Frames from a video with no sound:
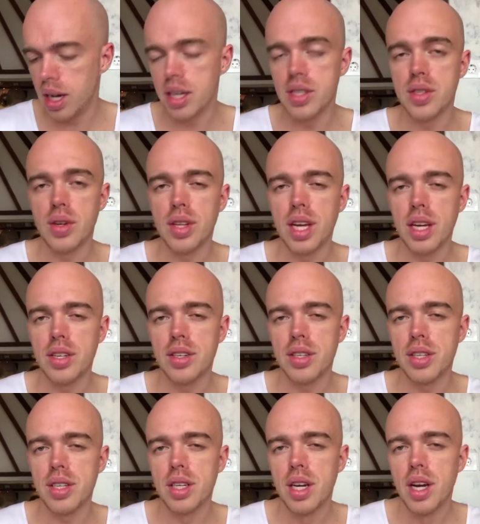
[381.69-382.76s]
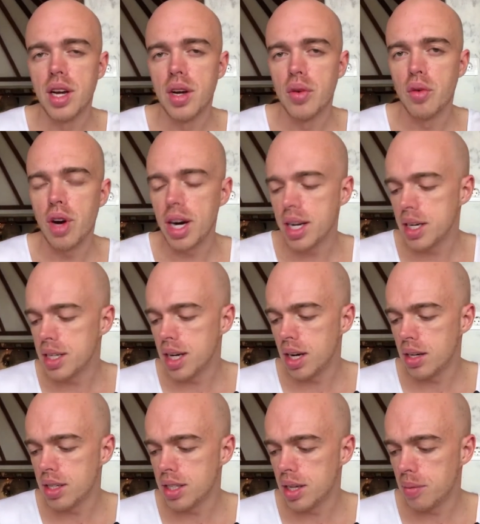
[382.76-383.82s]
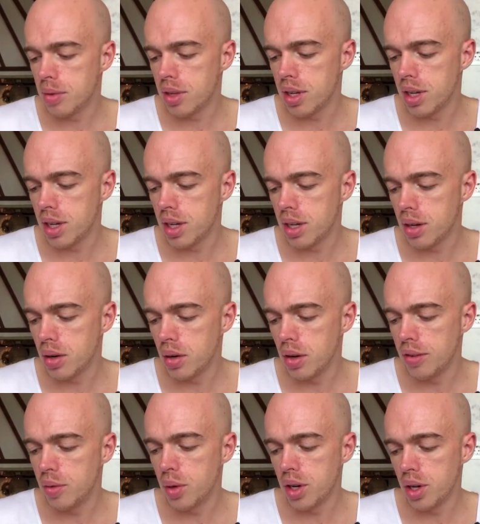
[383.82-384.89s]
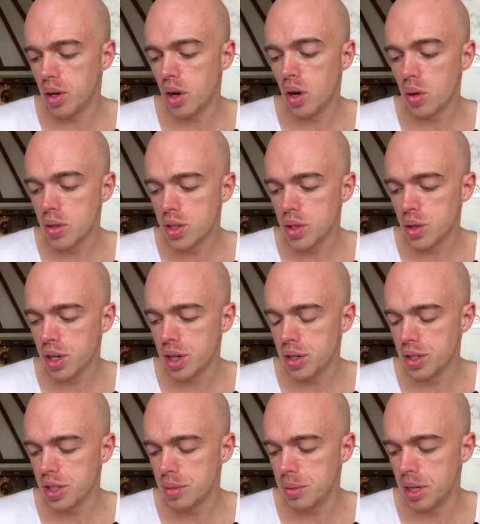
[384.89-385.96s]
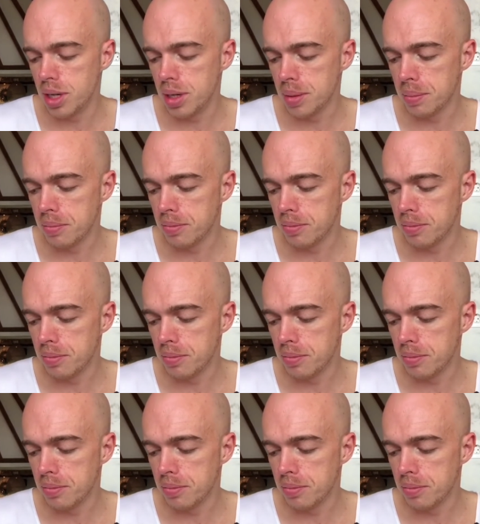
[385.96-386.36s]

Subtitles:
And so that's writing down something of what your old story used to be,